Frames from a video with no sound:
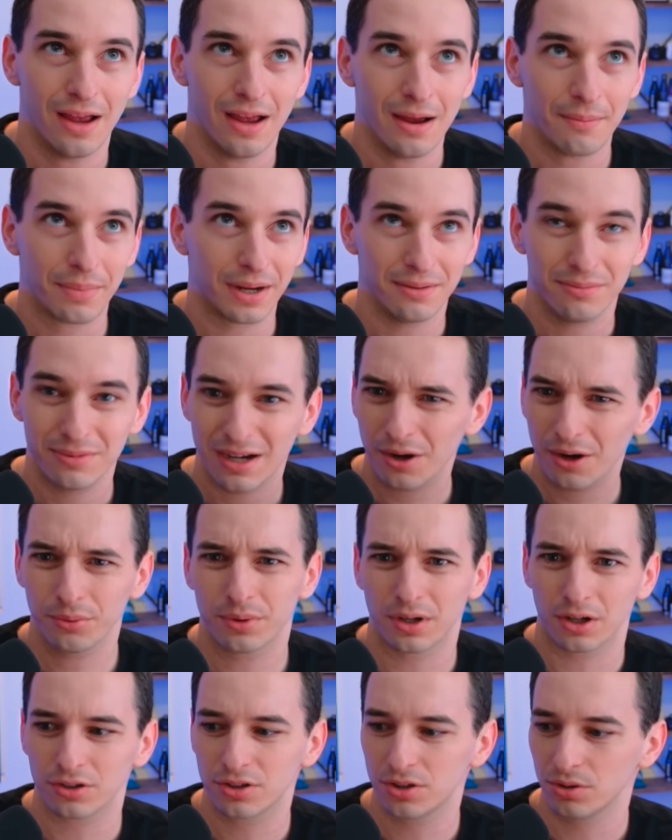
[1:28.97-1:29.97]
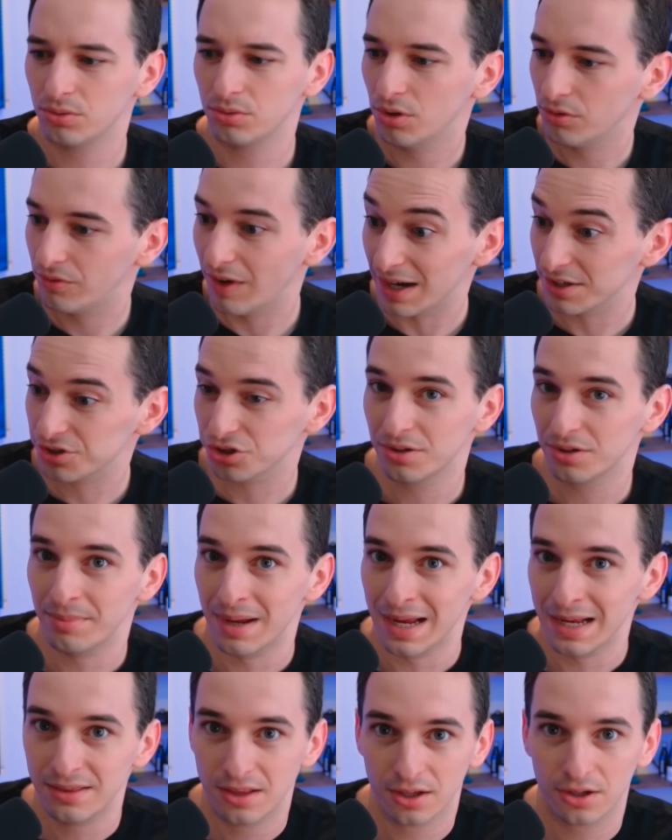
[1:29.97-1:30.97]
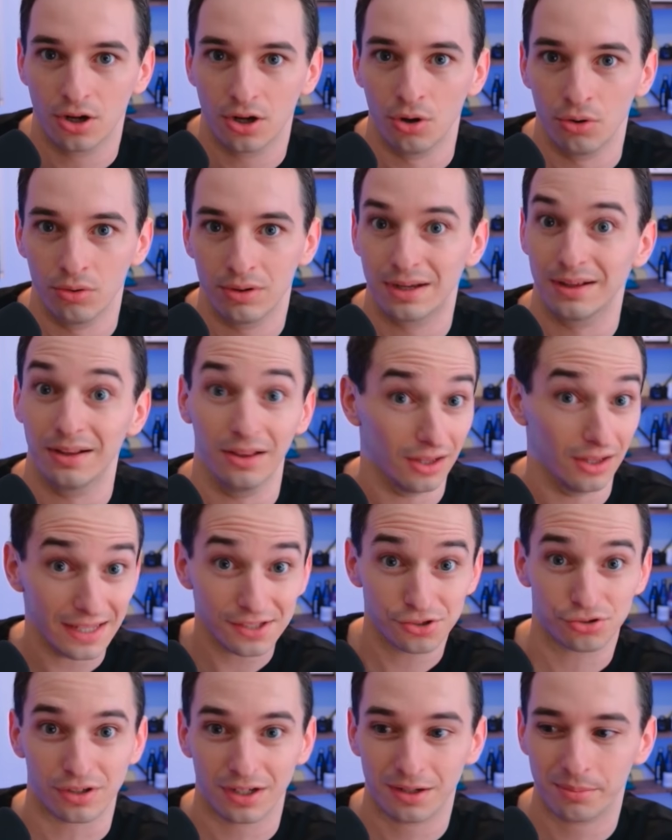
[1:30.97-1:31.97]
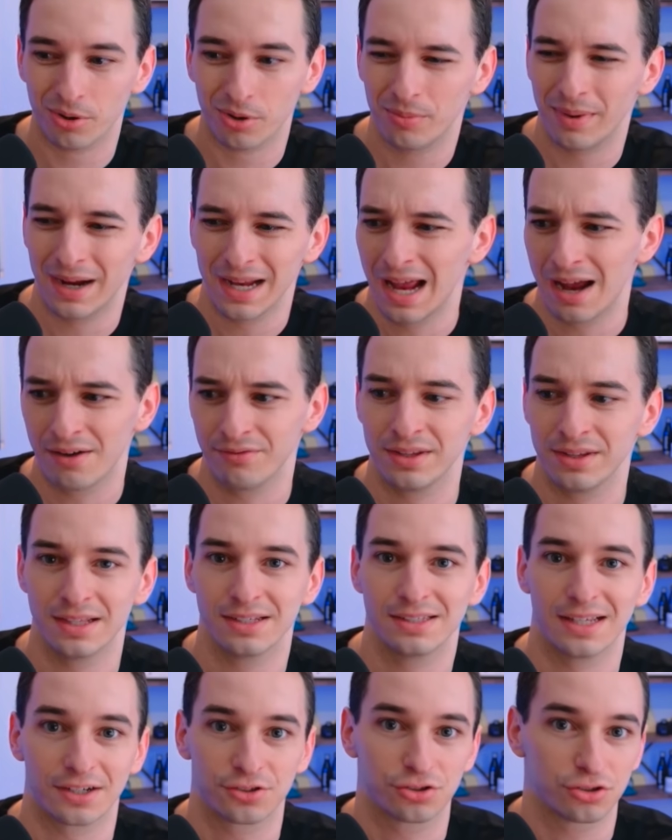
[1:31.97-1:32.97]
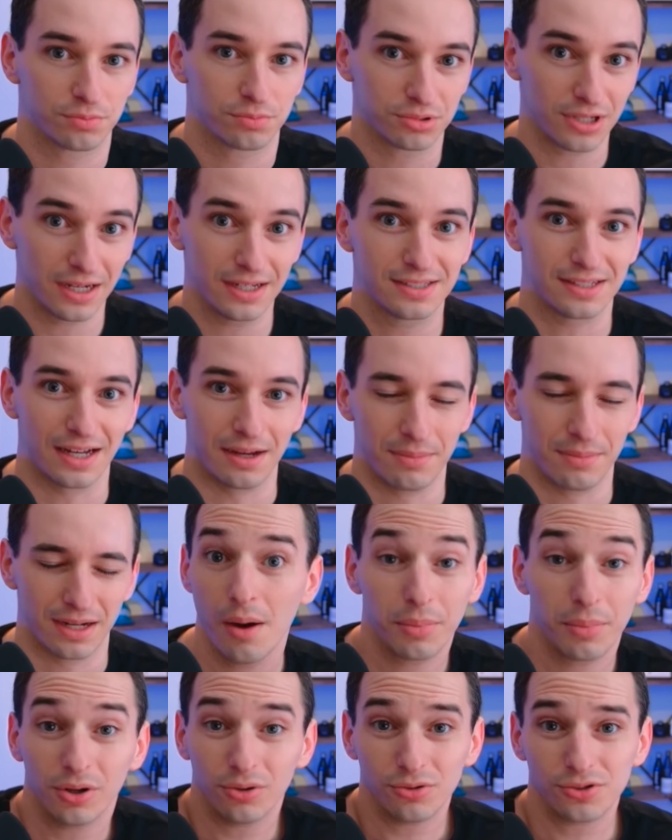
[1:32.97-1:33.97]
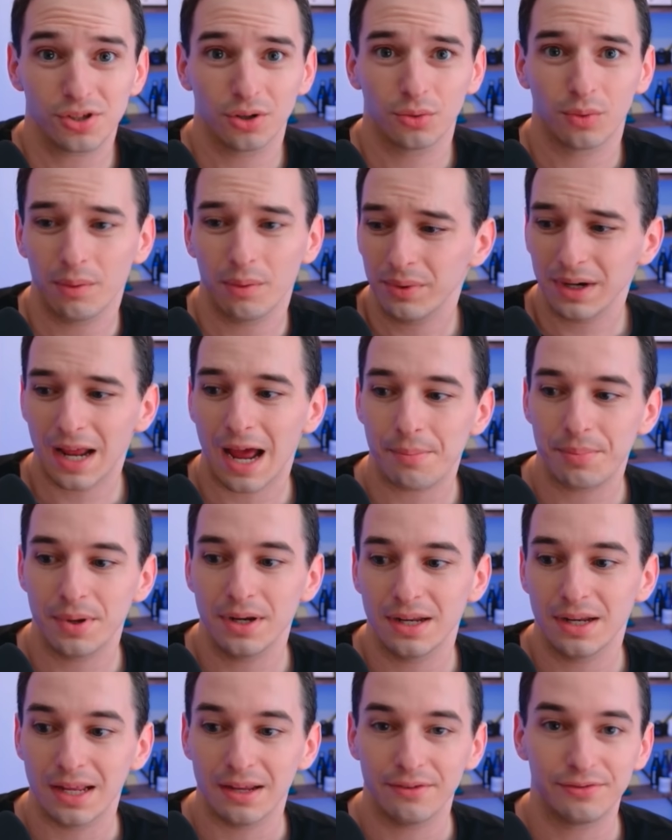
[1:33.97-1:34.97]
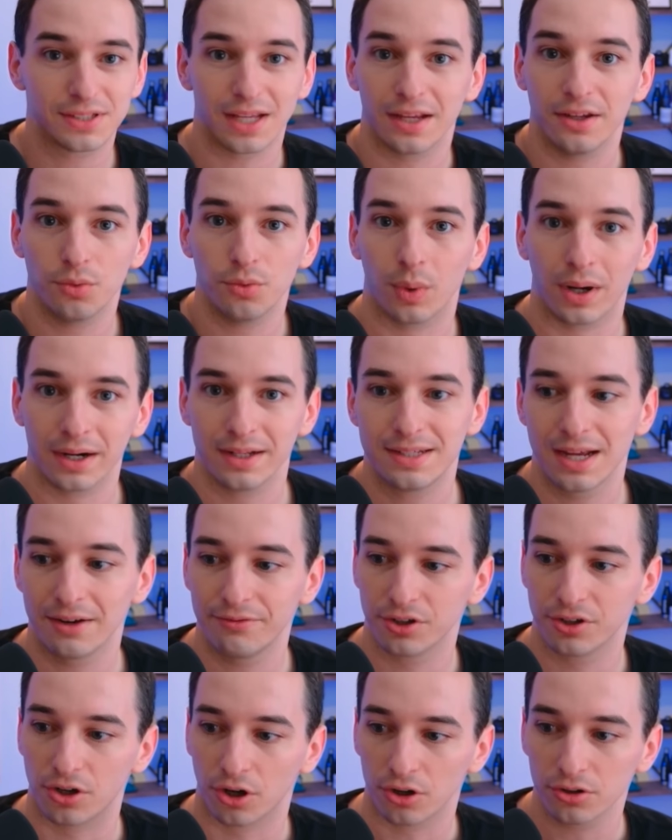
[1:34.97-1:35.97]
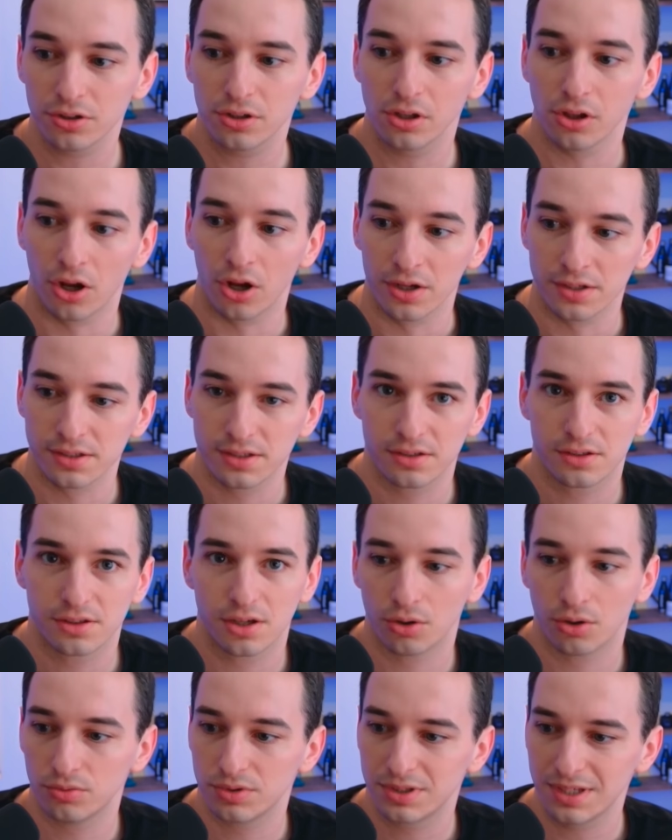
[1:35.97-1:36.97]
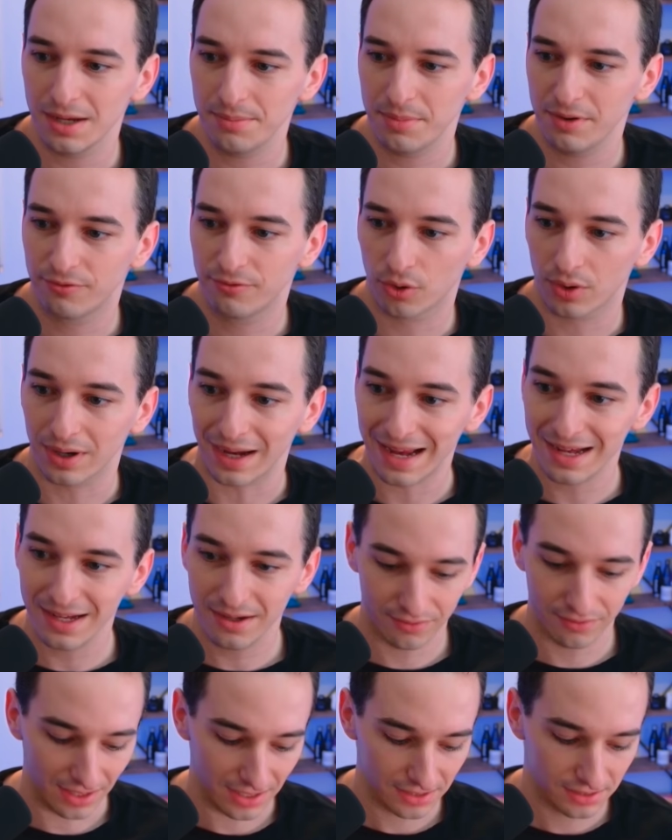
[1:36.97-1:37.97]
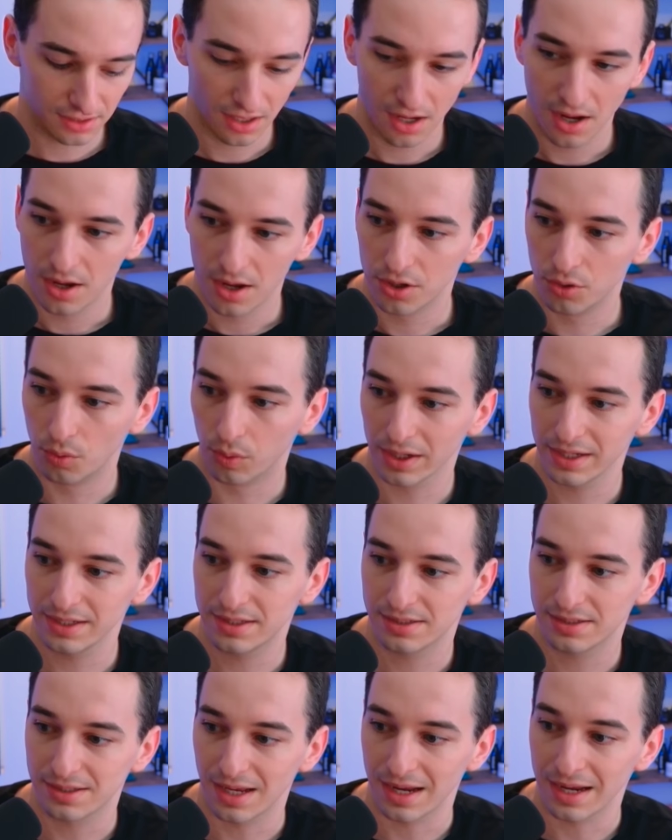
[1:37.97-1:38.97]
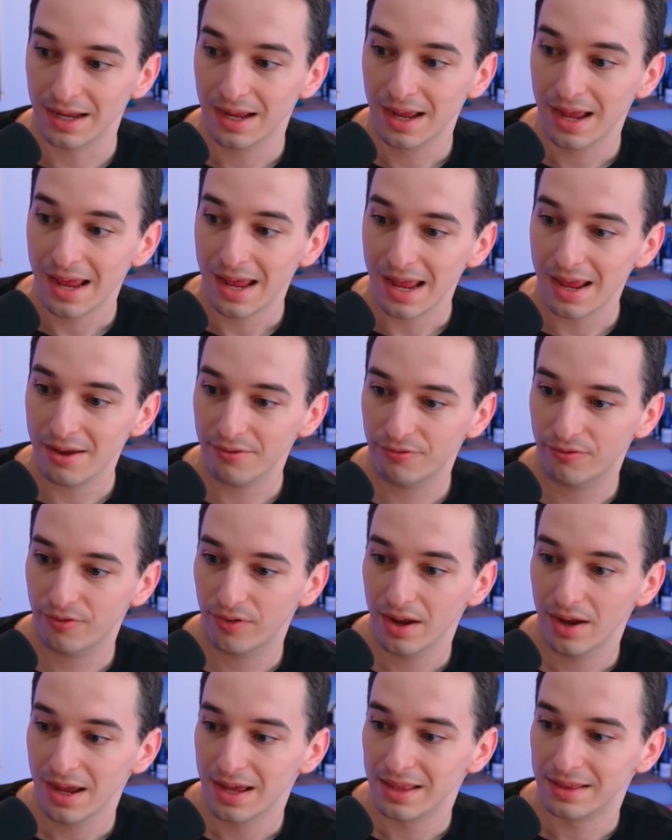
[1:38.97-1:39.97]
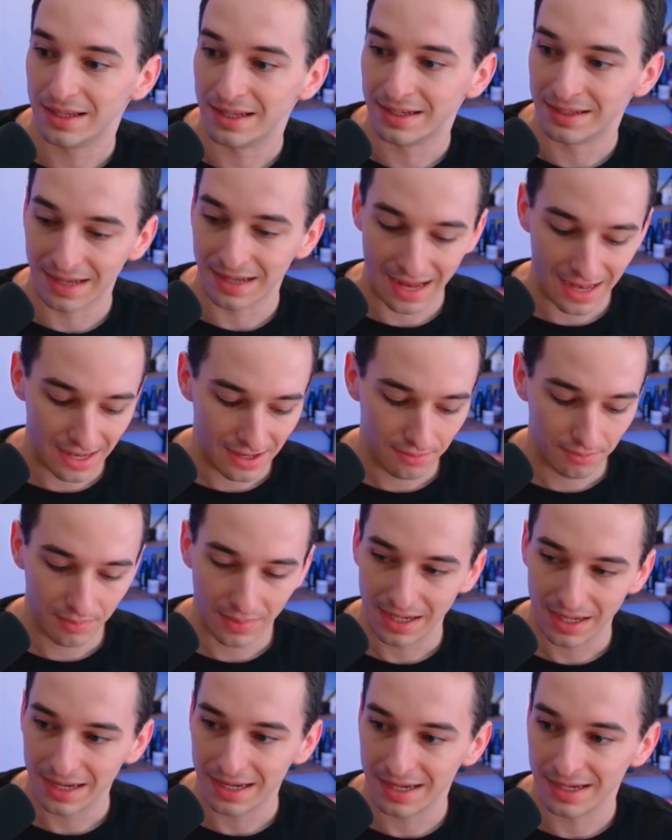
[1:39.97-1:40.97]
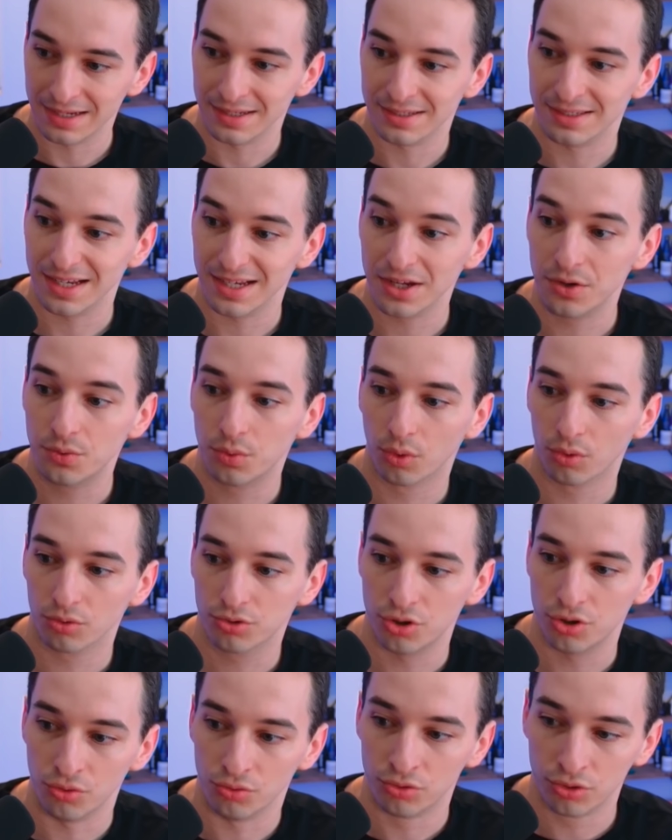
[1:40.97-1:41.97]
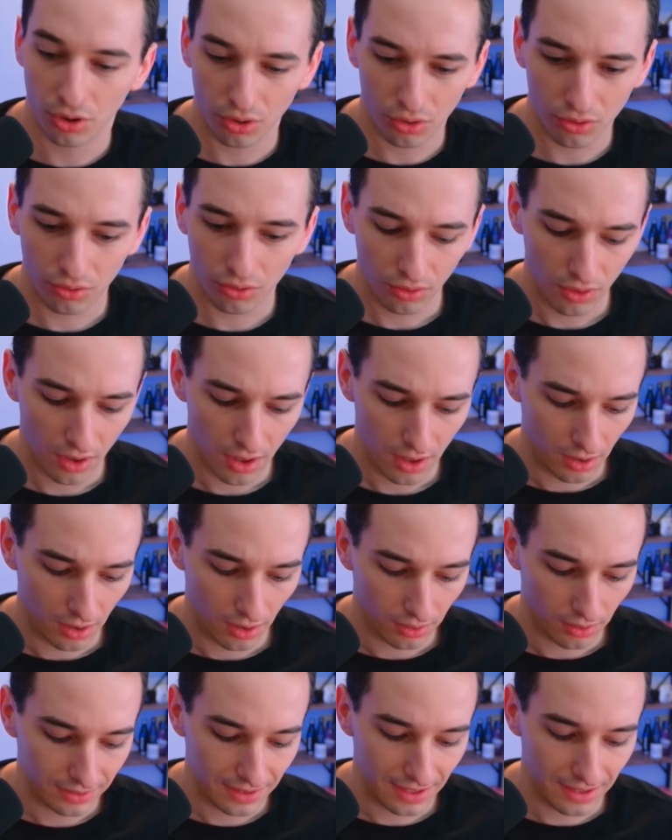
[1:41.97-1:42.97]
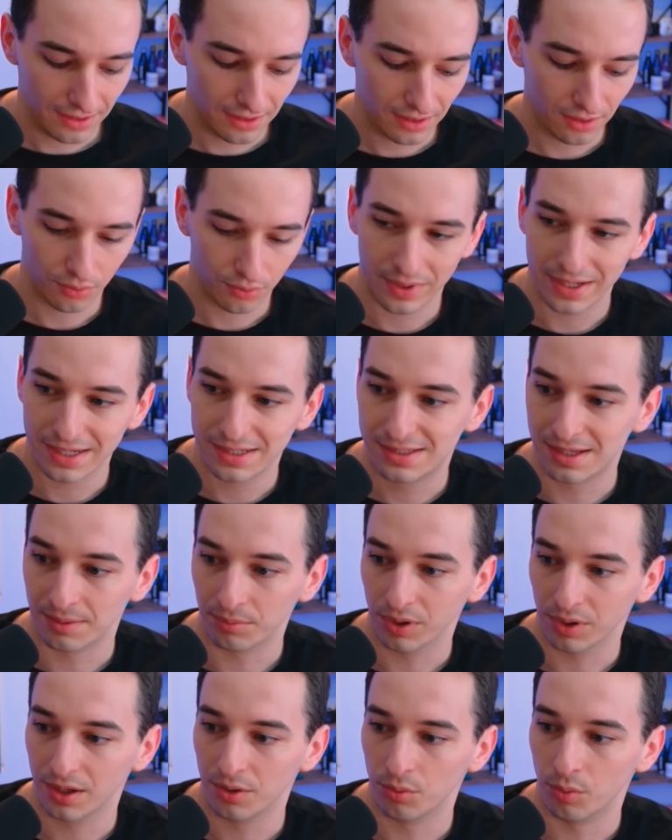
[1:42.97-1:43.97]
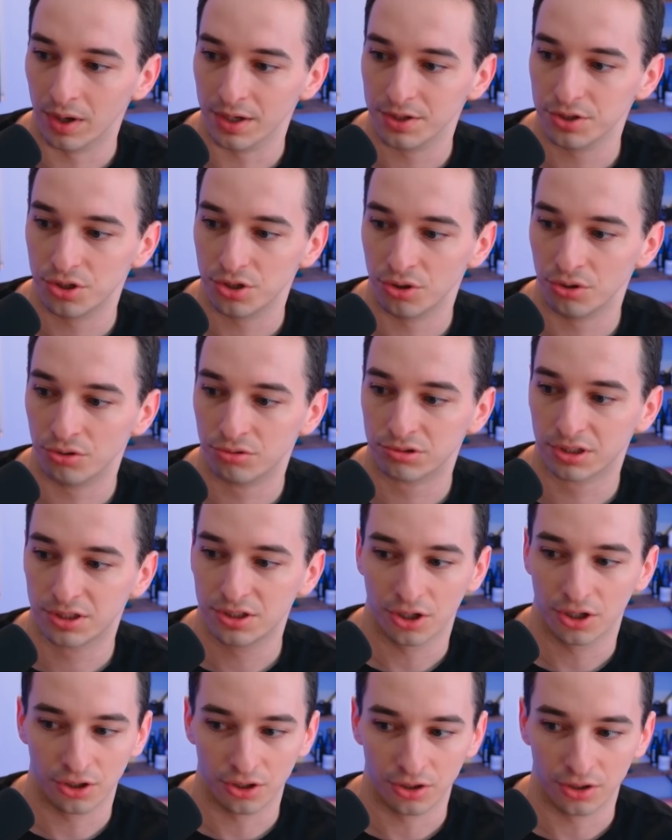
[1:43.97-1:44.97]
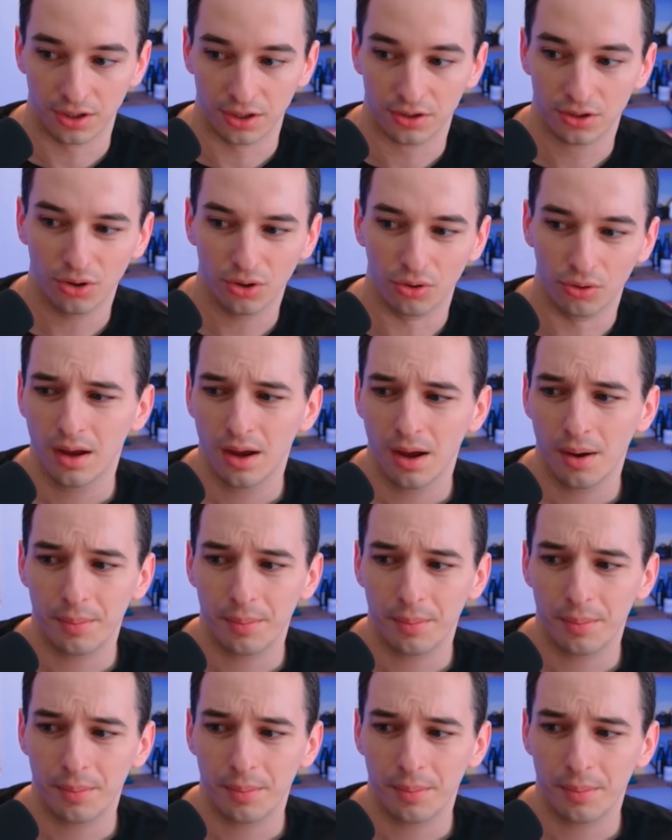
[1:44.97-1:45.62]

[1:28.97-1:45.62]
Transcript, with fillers: But now I would argue you've actually made the code less readable by having this extra break statement. But also, what would happen if, say, you wanted to have a guard clause? So, say before any of this, you wanted to say, if the name is equal to null, then we simply want to return null.